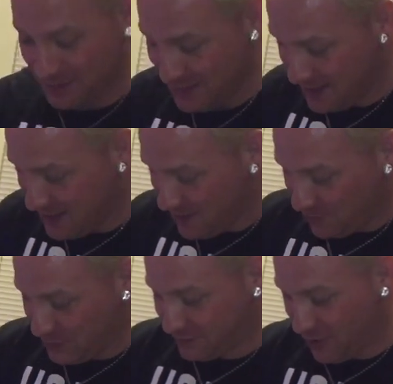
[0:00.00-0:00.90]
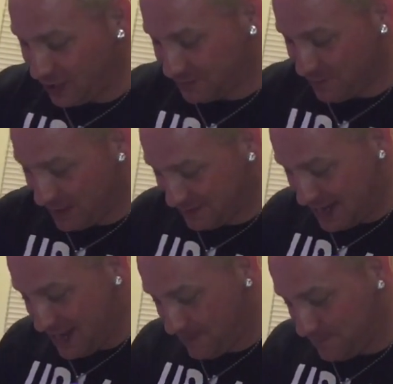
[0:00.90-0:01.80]
about. We talked sauce about on
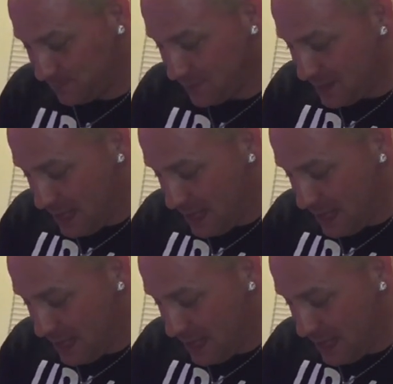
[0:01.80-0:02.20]
top. that